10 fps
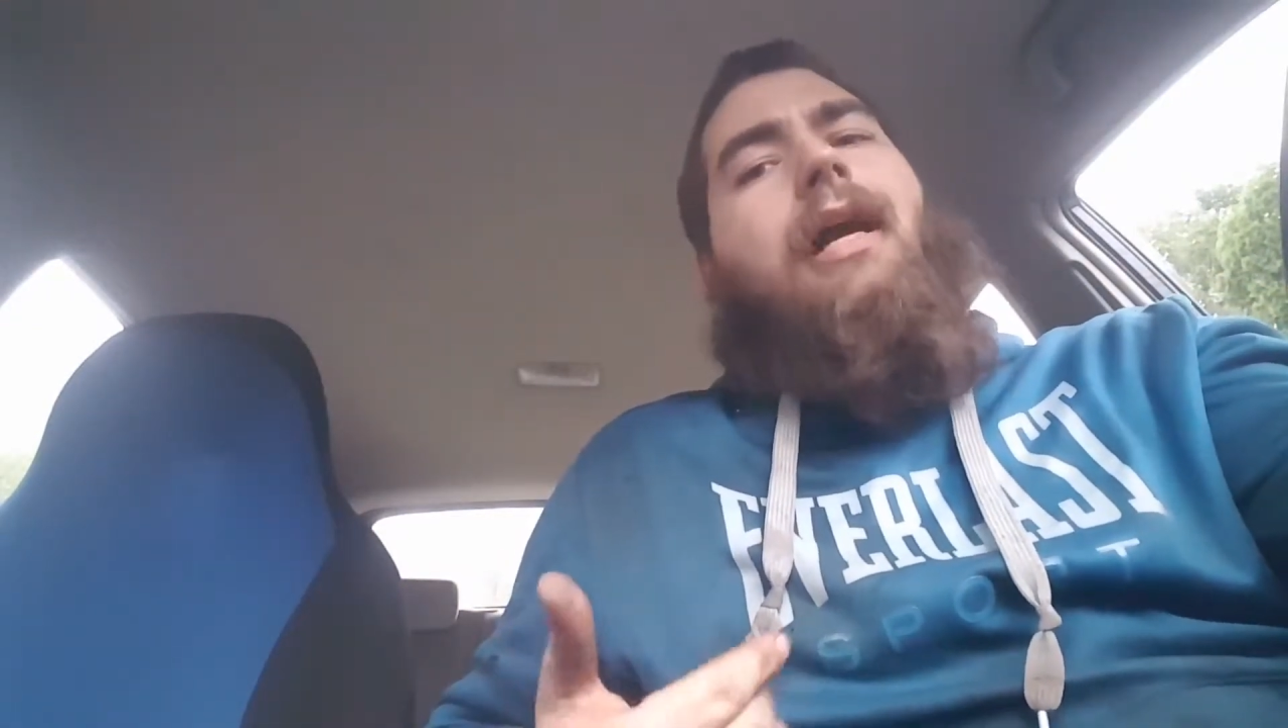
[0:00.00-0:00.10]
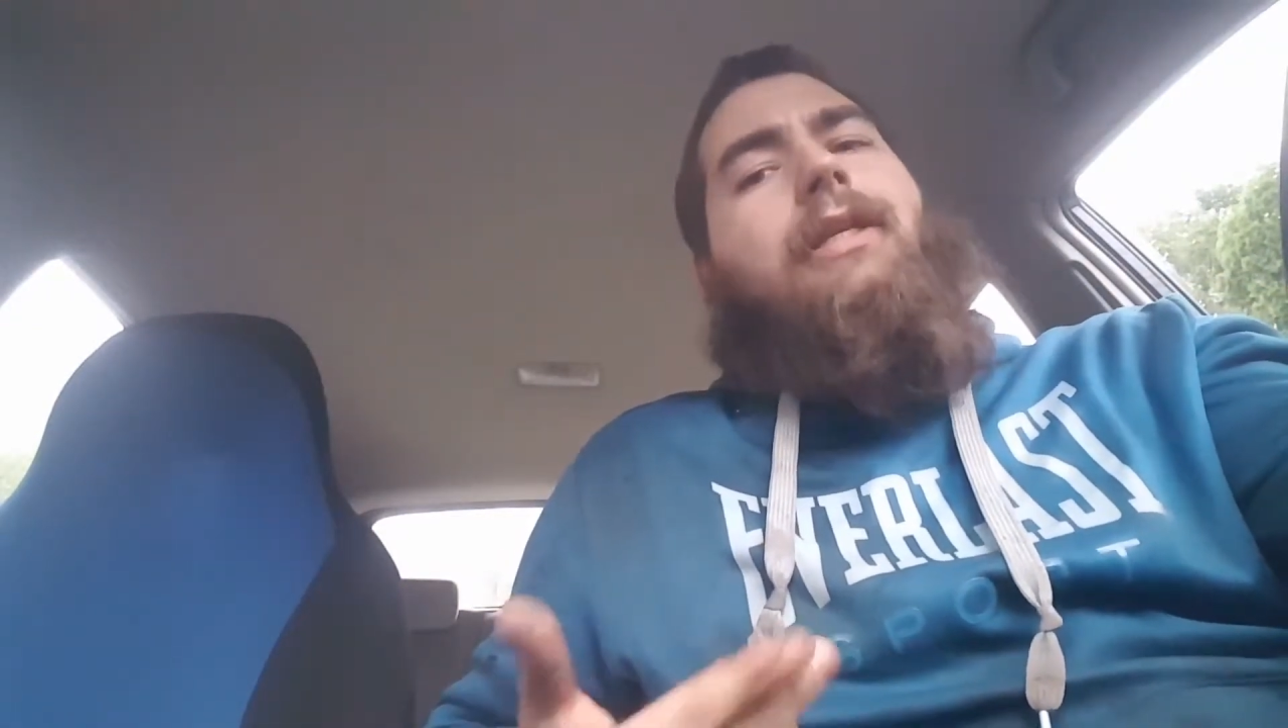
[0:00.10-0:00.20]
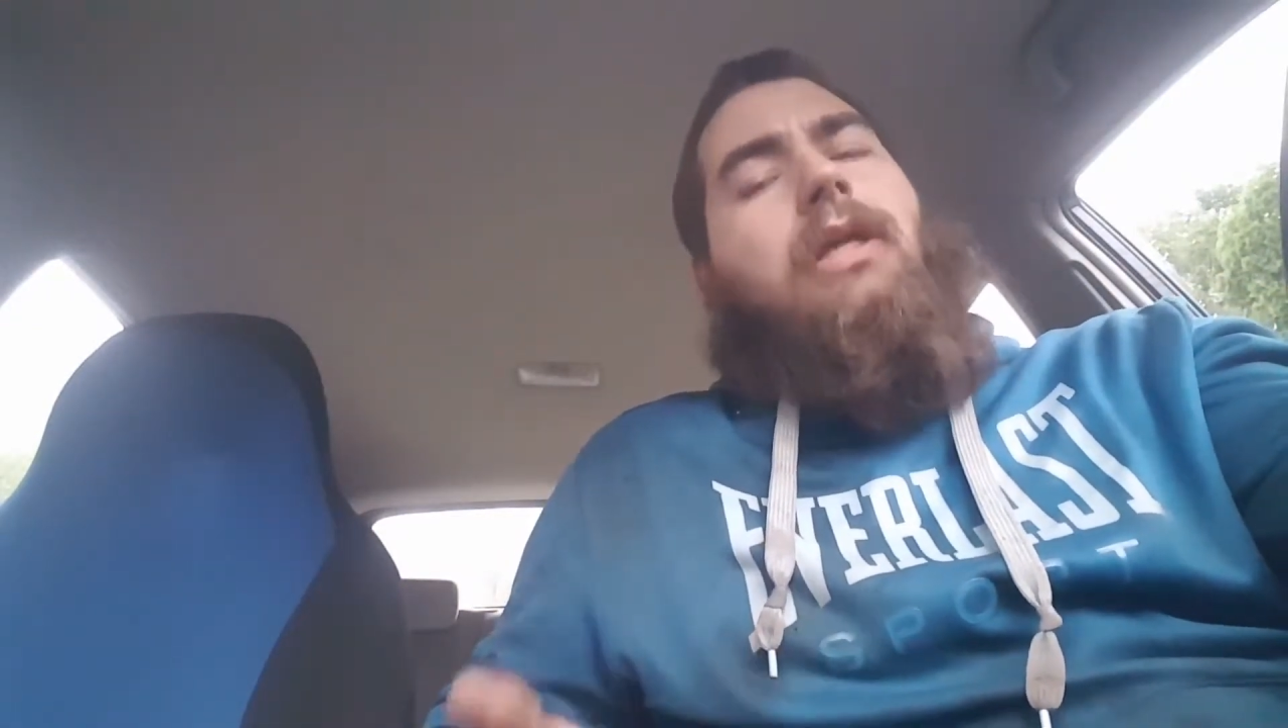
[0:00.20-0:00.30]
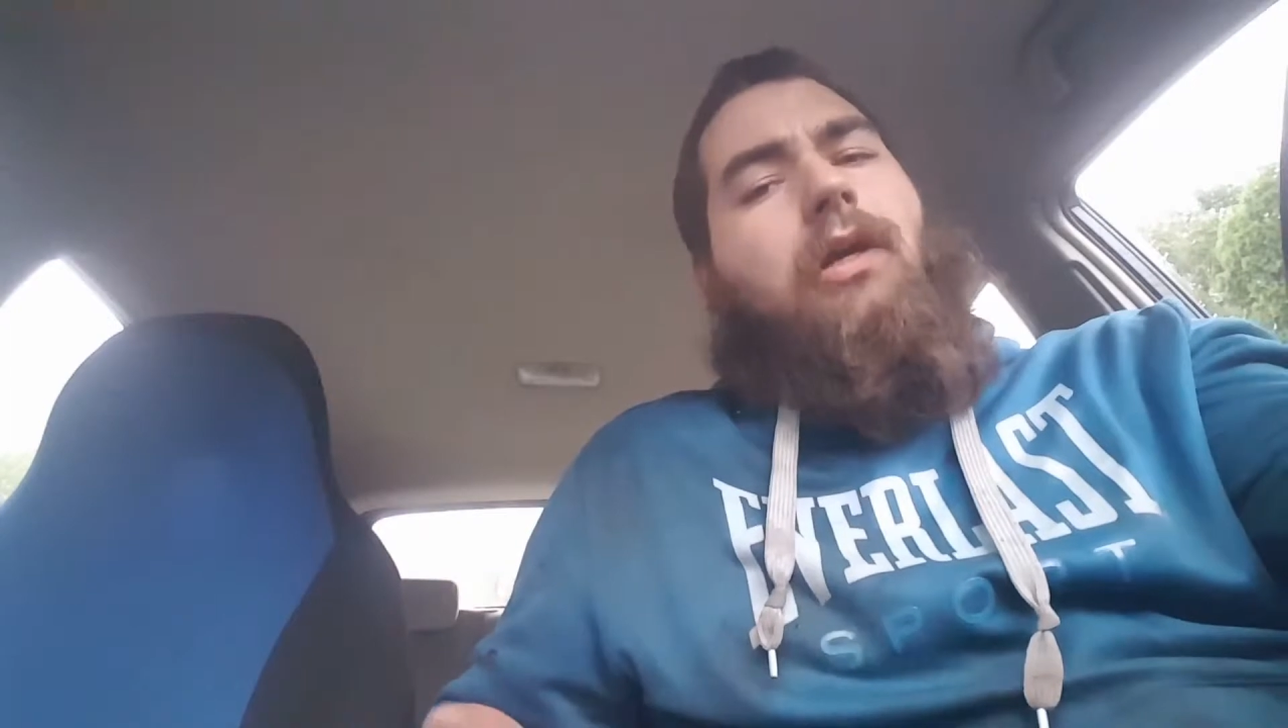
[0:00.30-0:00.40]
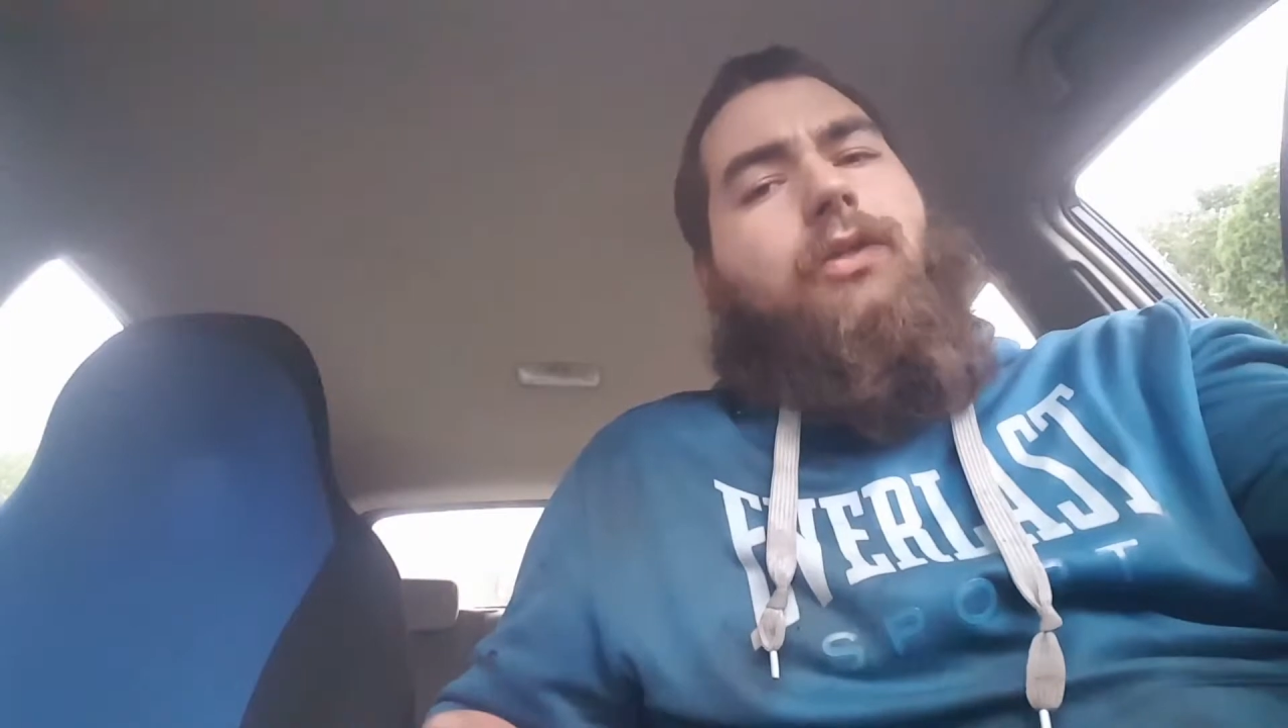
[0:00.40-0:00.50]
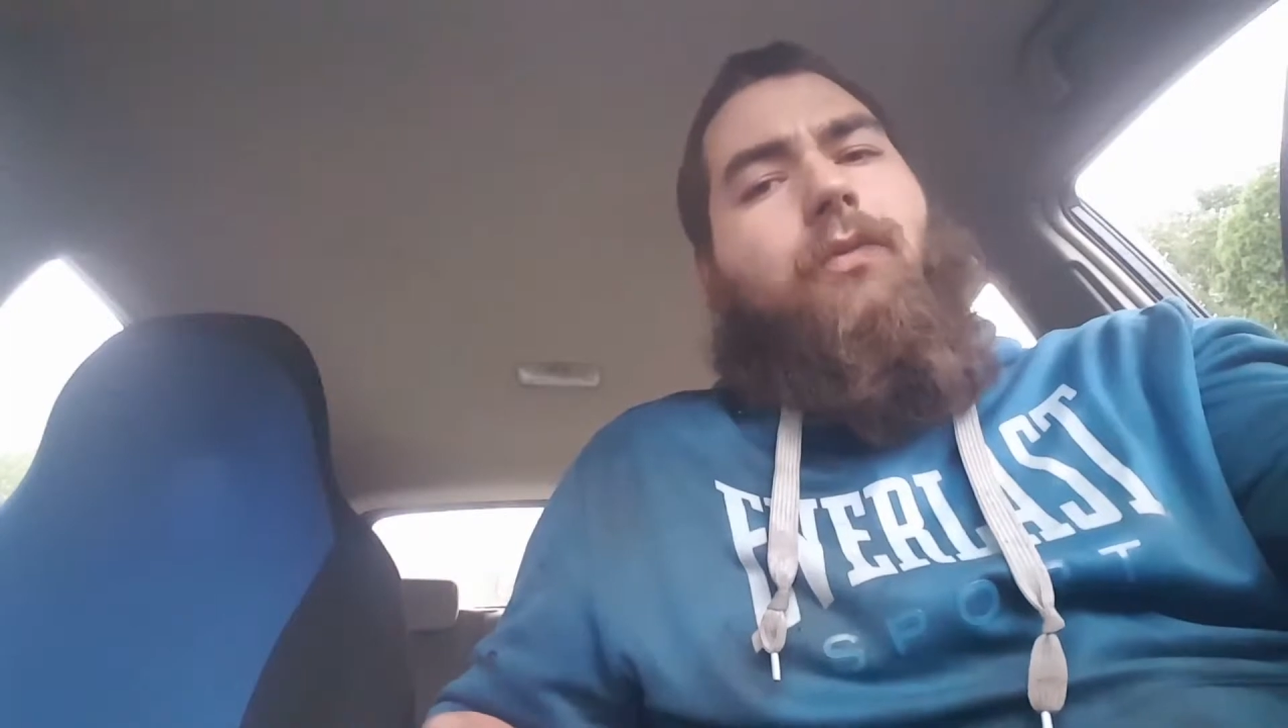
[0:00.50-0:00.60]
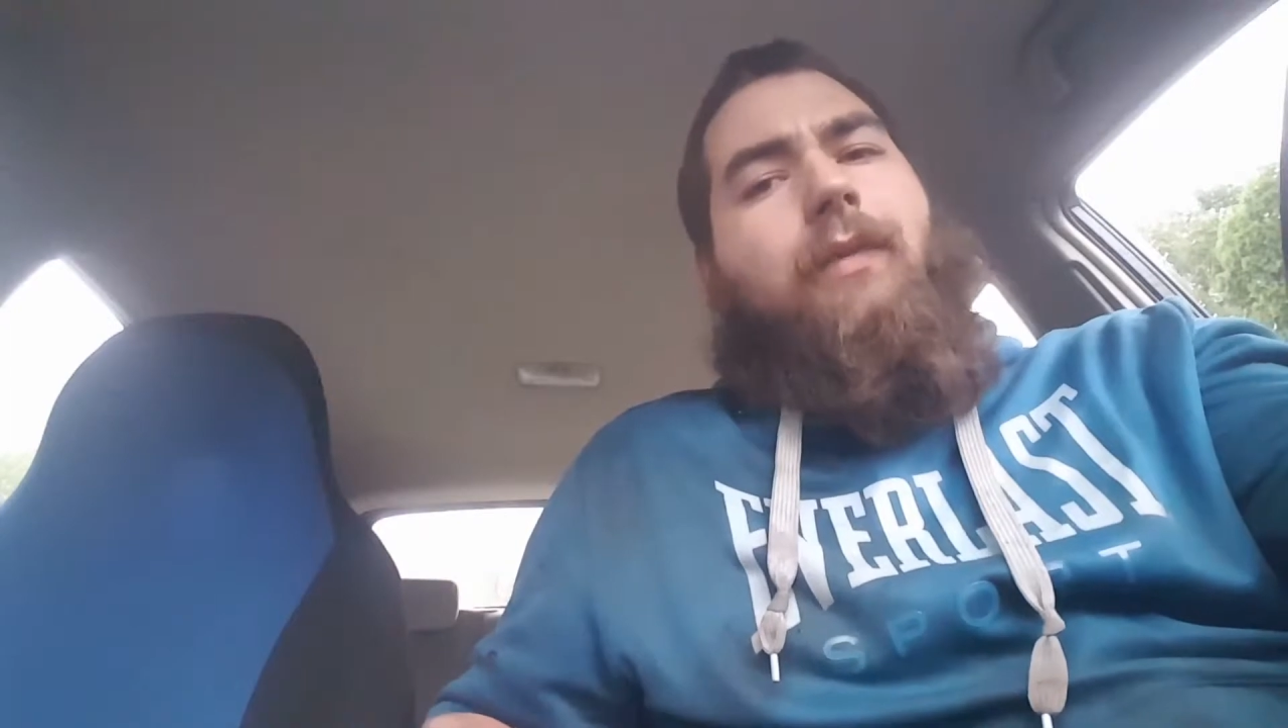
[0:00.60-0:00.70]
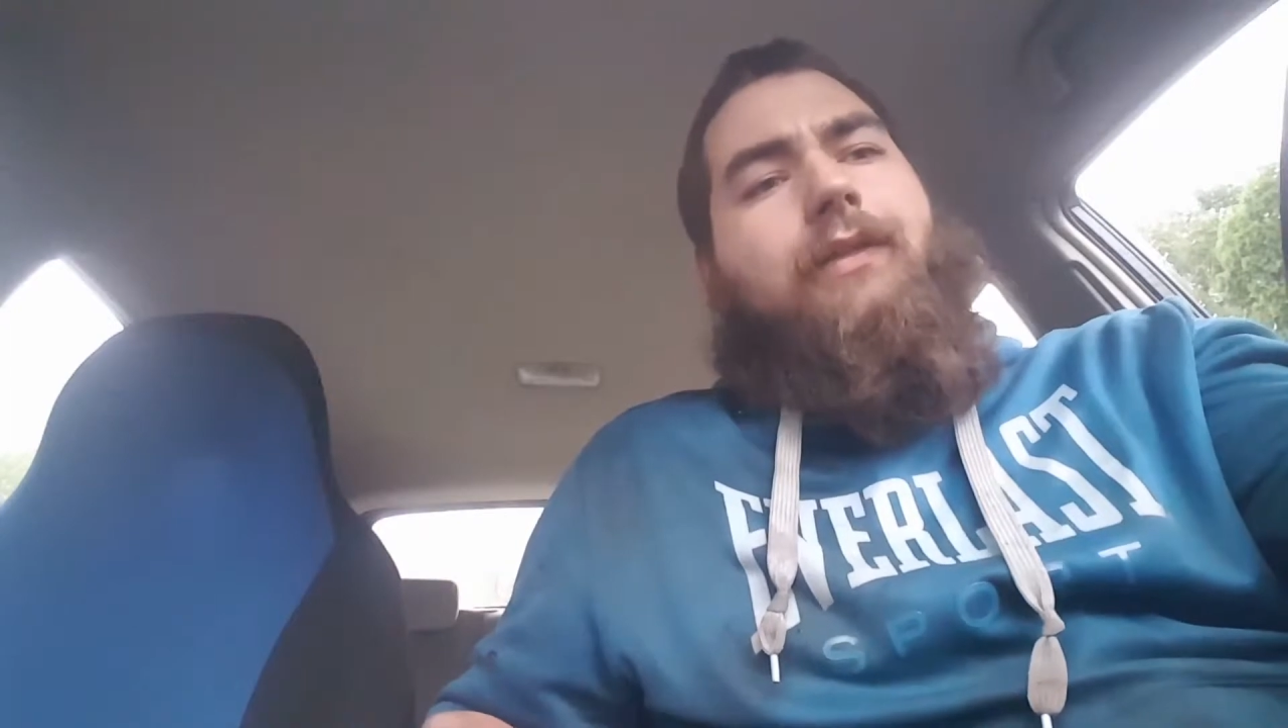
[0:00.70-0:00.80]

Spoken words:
I talked with